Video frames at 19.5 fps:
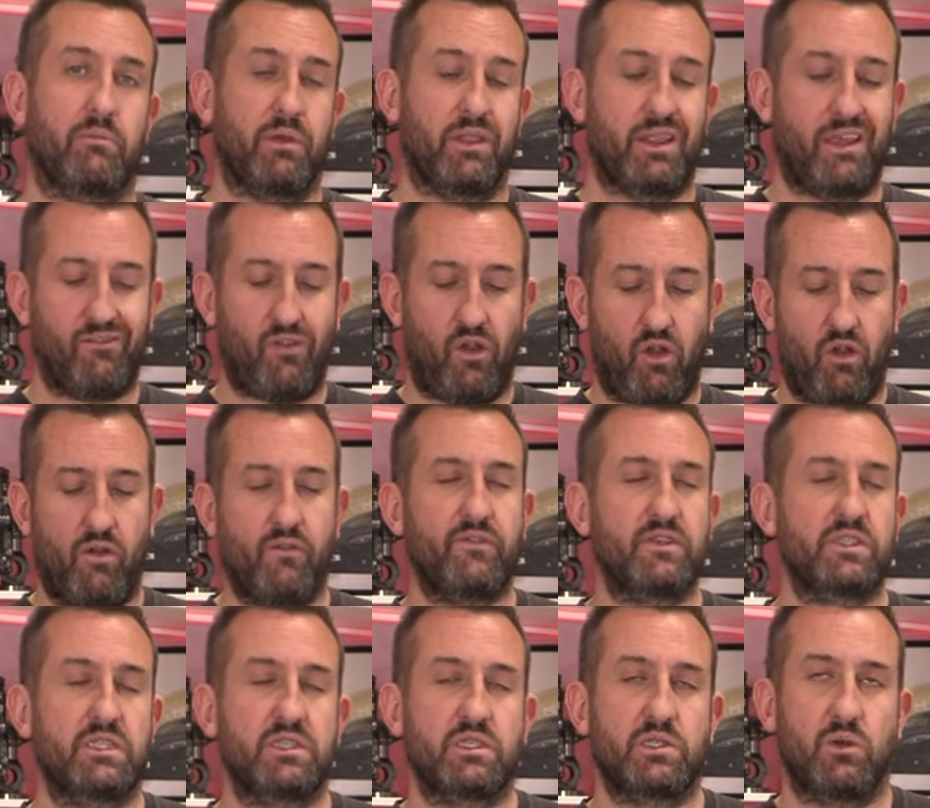But they've
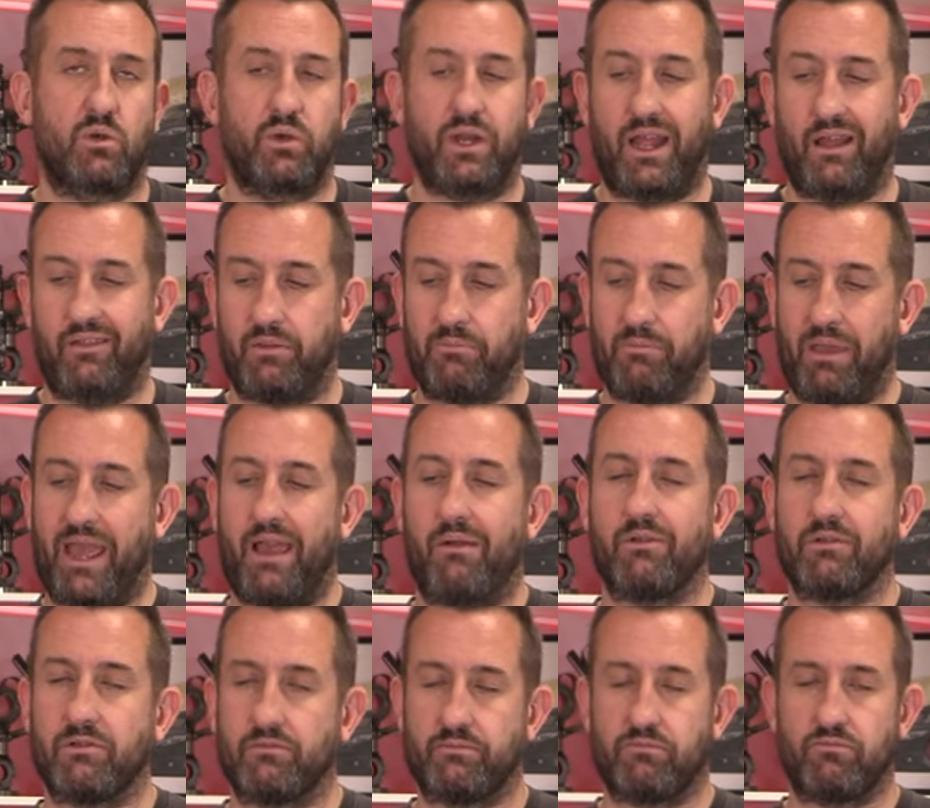obviously sorted out the
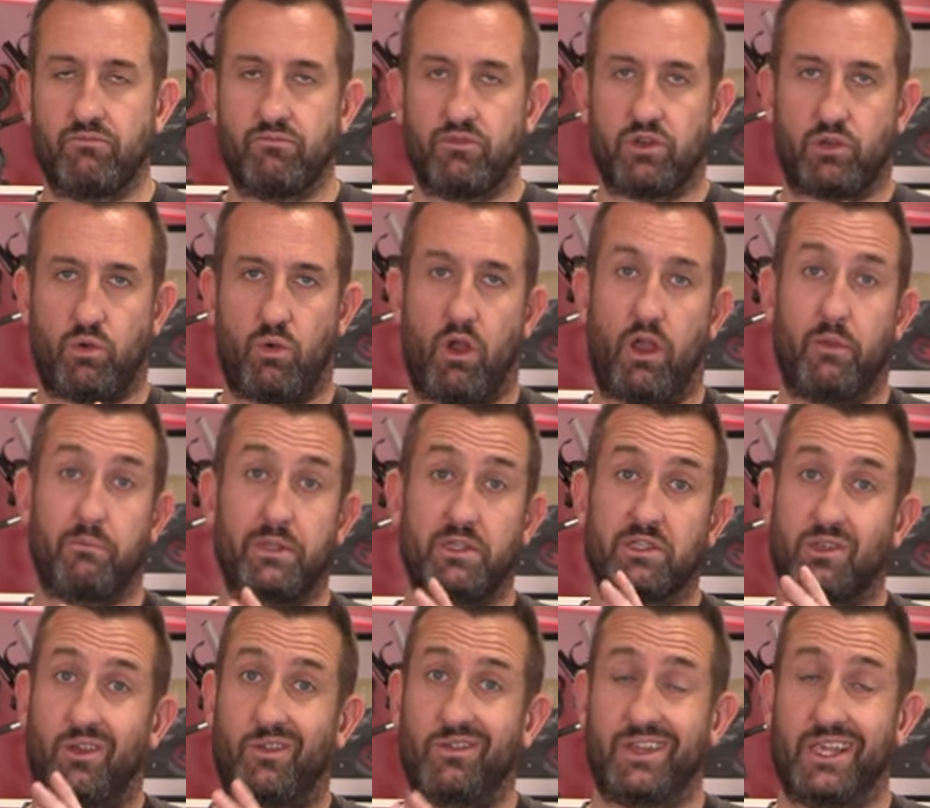power
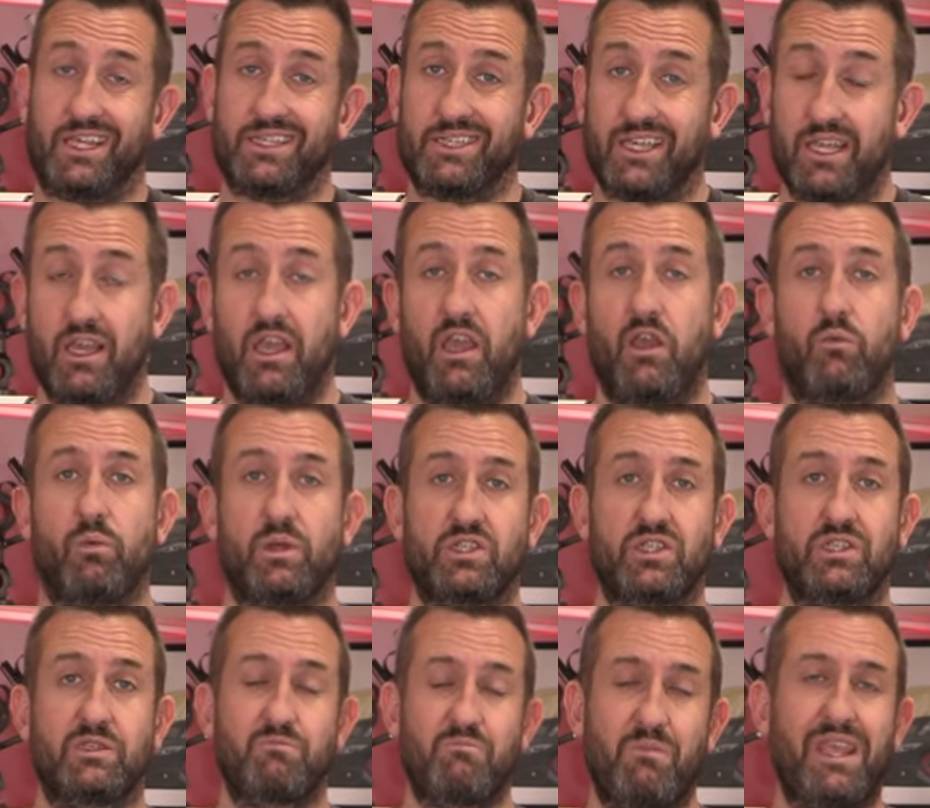requirements on this,
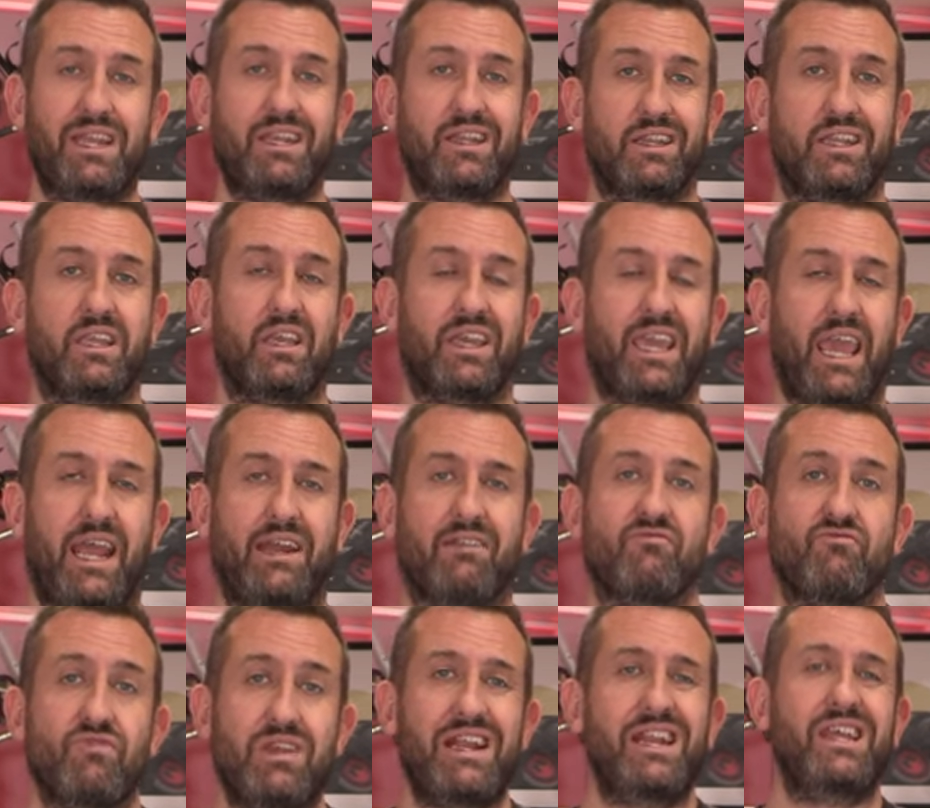which is meaning that you're getting a
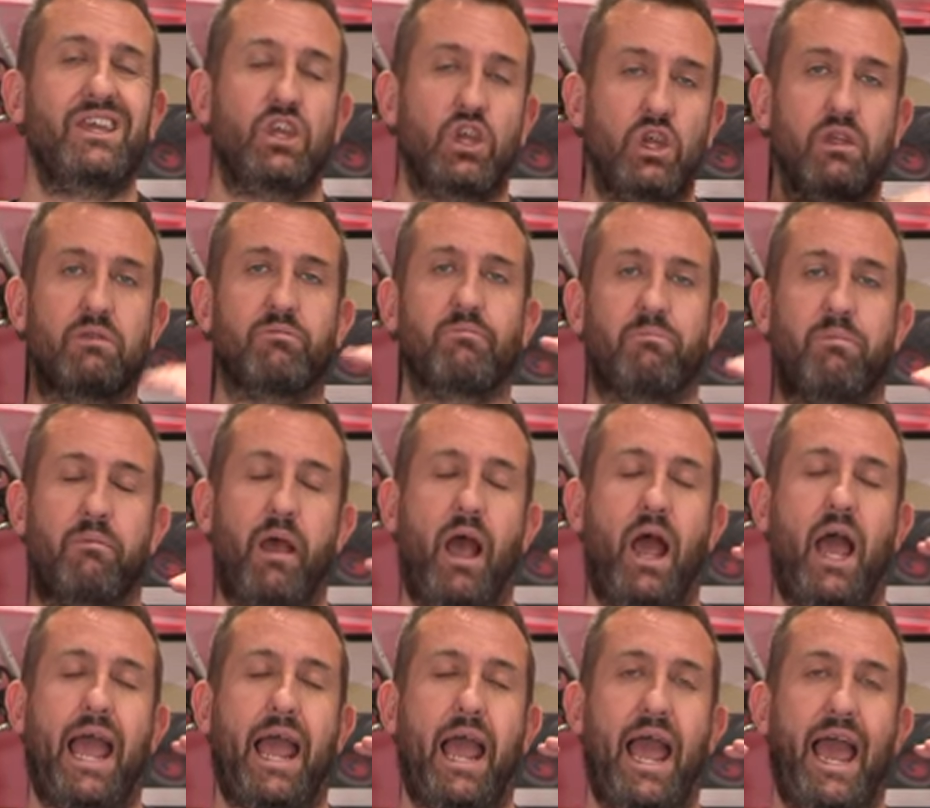really good
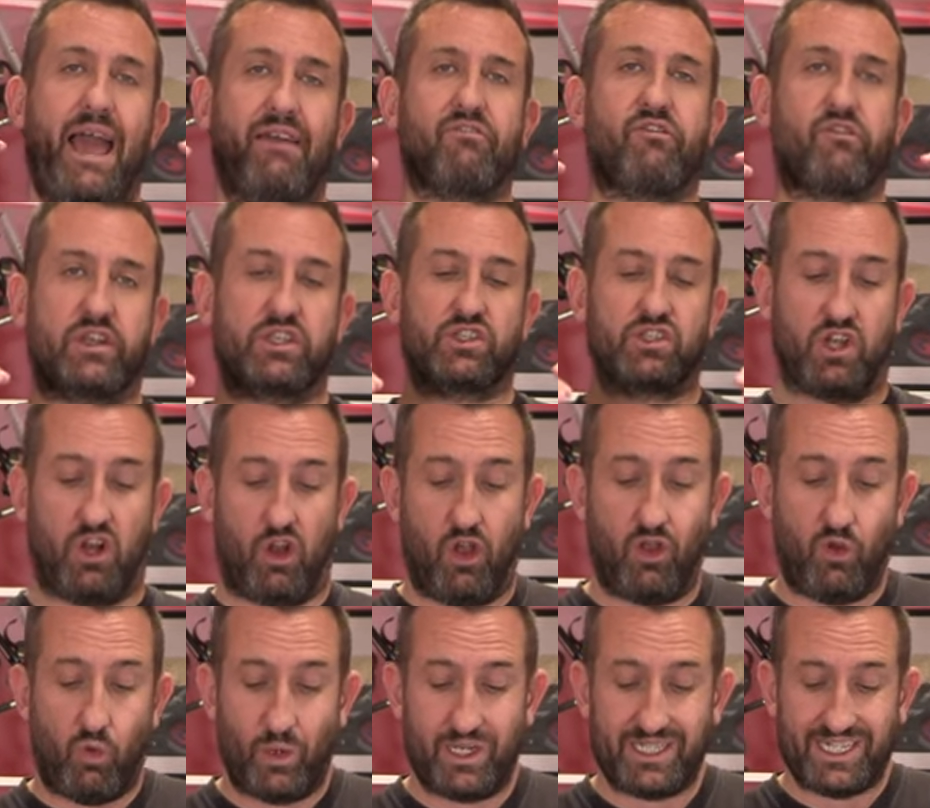average
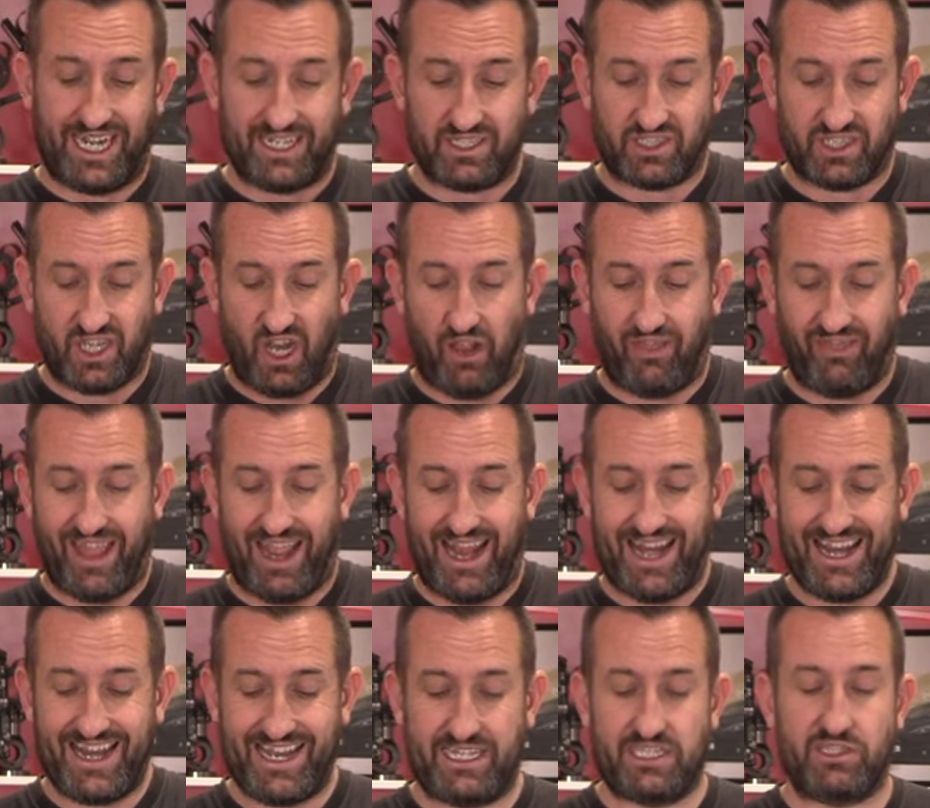clock, which has done that
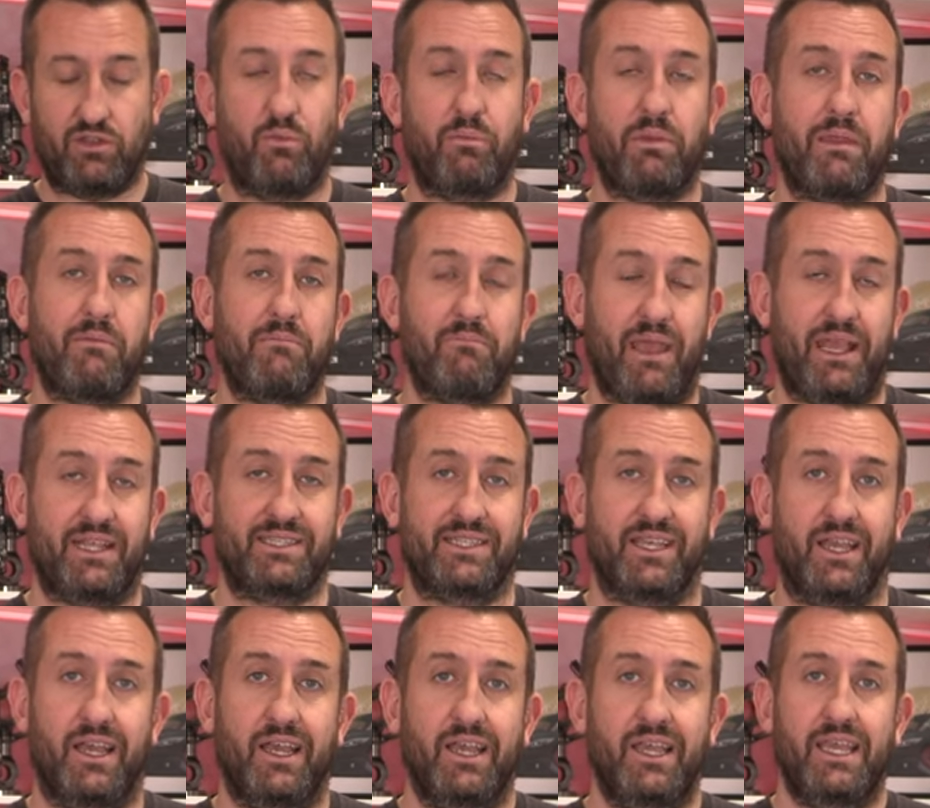little bit
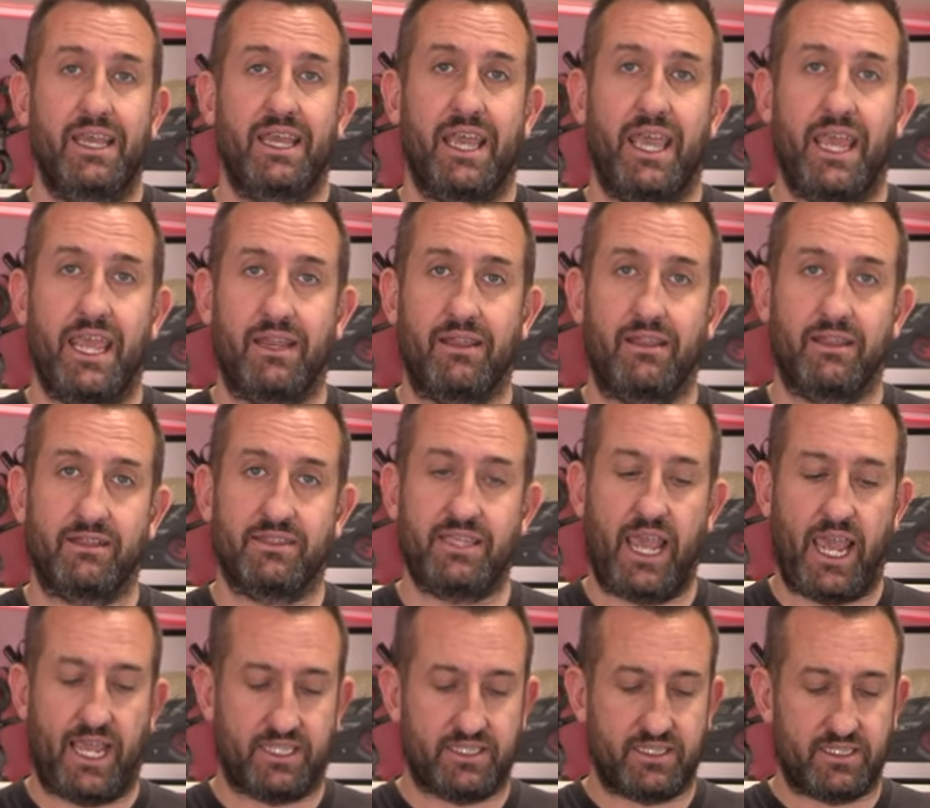better in the
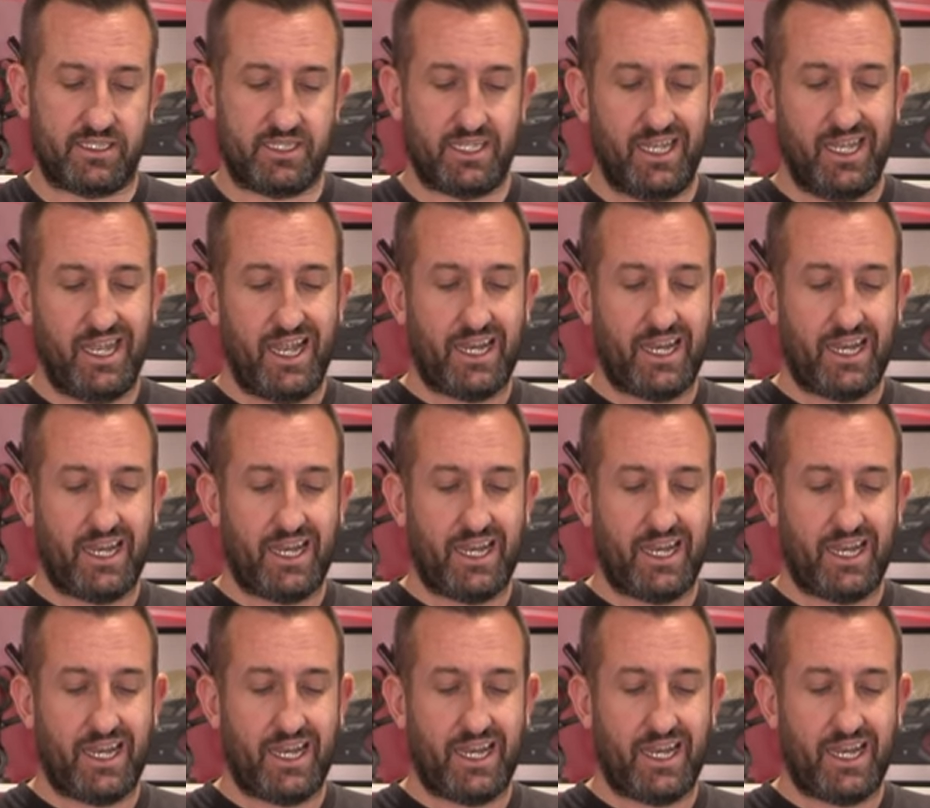tests.